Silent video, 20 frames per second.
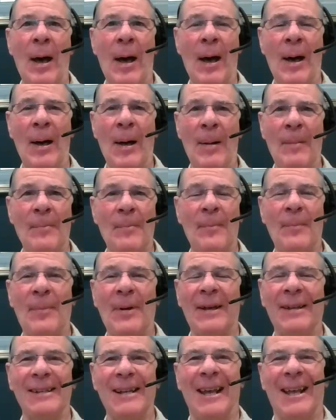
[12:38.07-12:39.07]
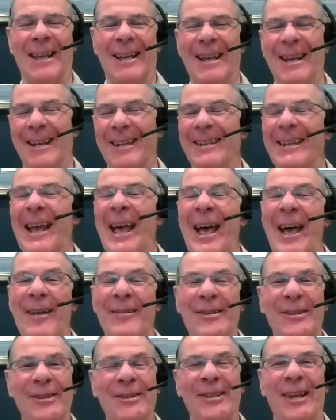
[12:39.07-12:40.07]
But I
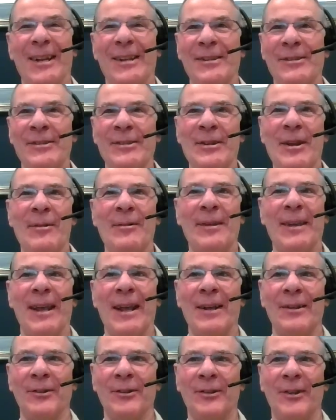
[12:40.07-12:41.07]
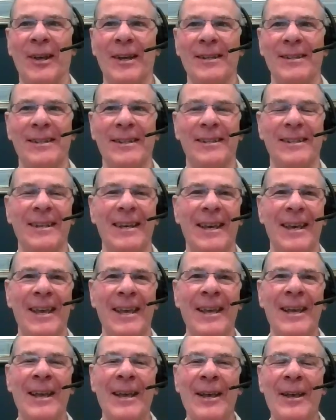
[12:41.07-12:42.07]
just said it's snowing outside
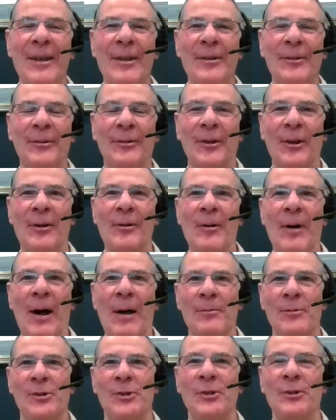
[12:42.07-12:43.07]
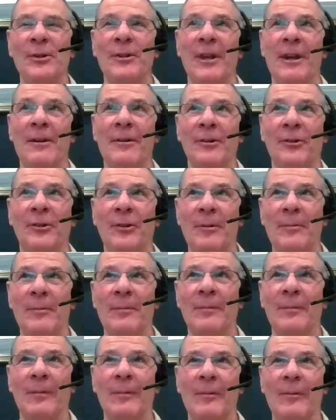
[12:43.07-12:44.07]
today. So I'm sure there are
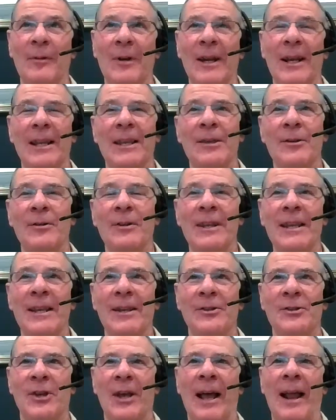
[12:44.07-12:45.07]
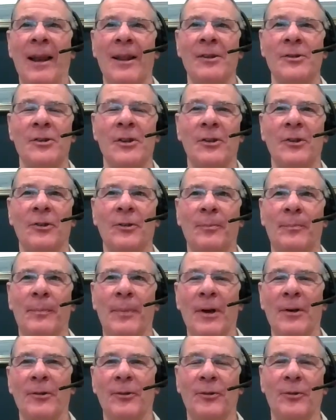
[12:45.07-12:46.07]
some really unique challenges
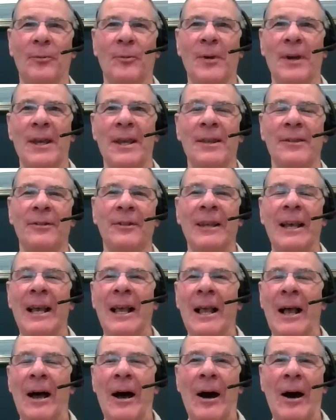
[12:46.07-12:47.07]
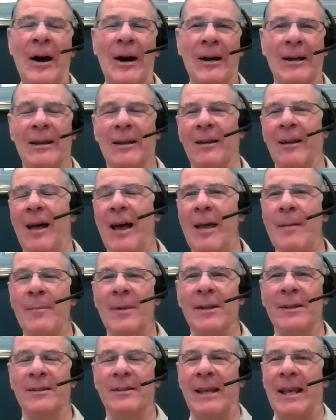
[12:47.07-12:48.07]
both with our
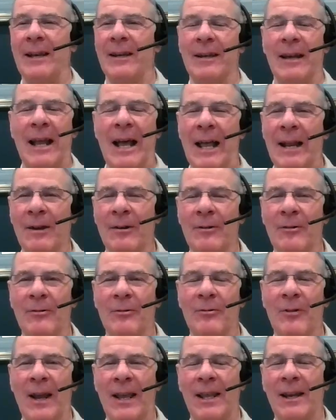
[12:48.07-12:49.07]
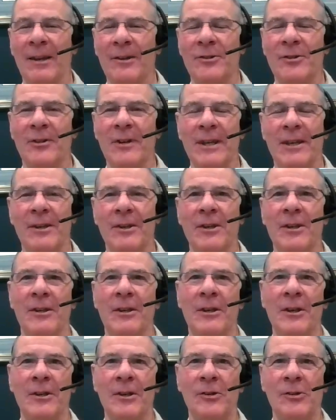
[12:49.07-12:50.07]
climate and regulatory.
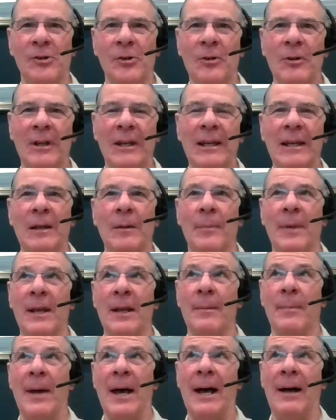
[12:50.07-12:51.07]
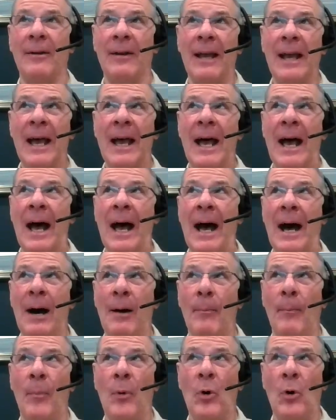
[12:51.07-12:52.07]
Could you talk a little bit about
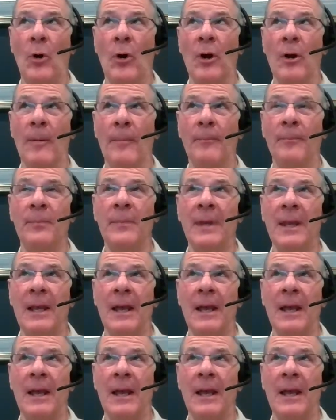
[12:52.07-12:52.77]
how Borrum